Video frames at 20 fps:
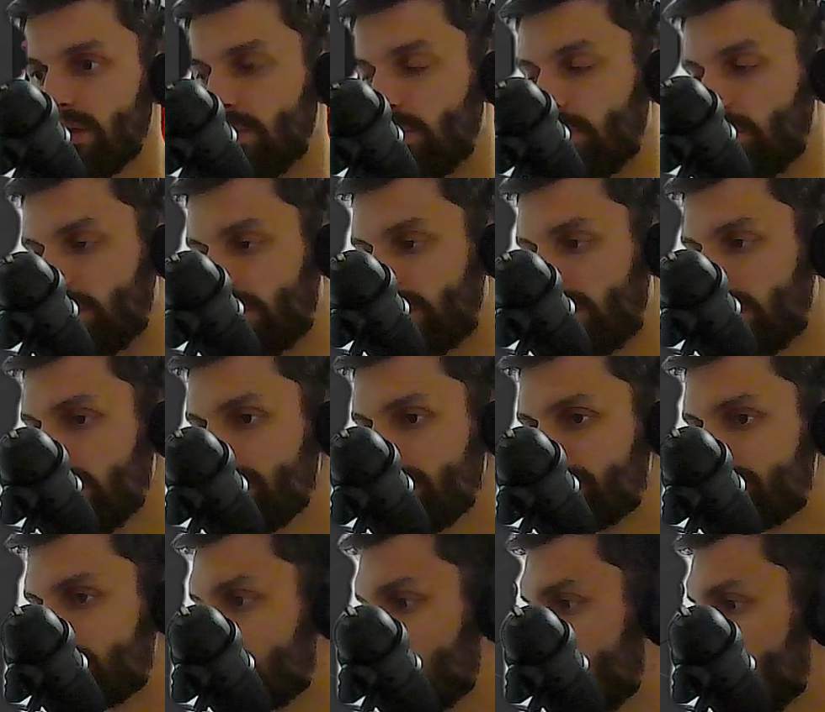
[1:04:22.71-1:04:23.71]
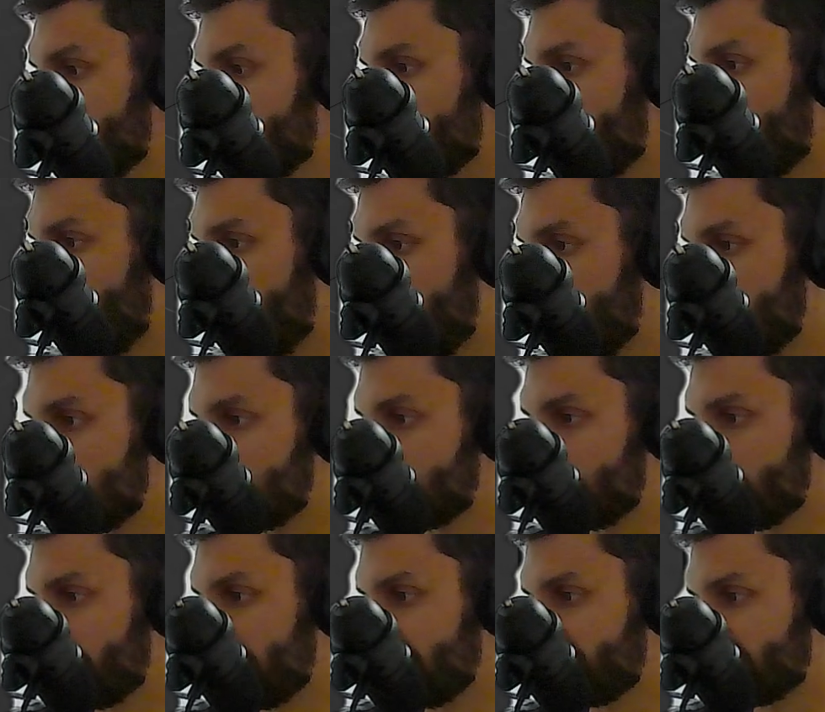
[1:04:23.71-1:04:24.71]
Okay.
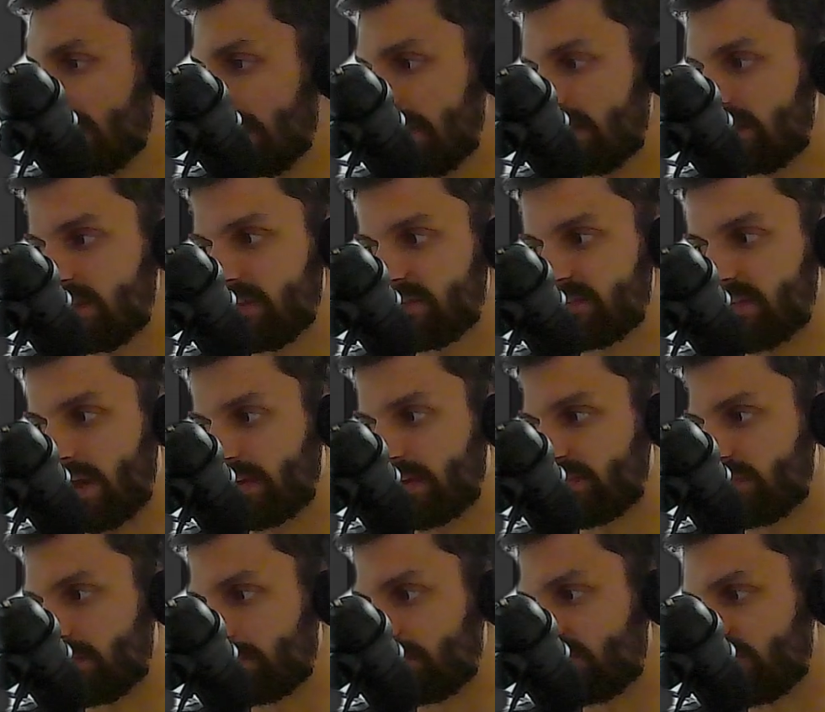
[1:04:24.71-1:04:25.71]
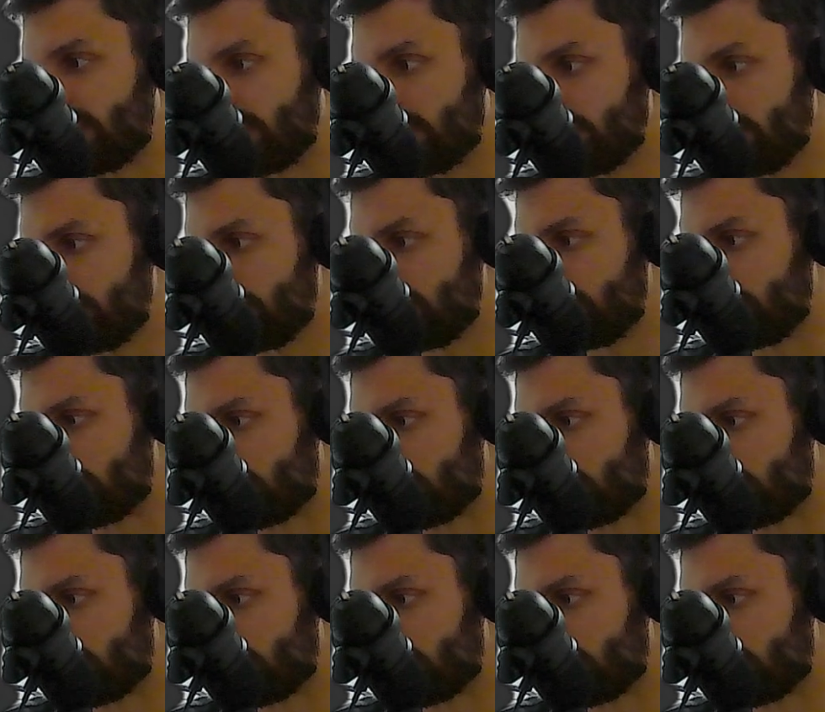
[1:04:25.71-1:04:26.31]
And do basically the exact same thing.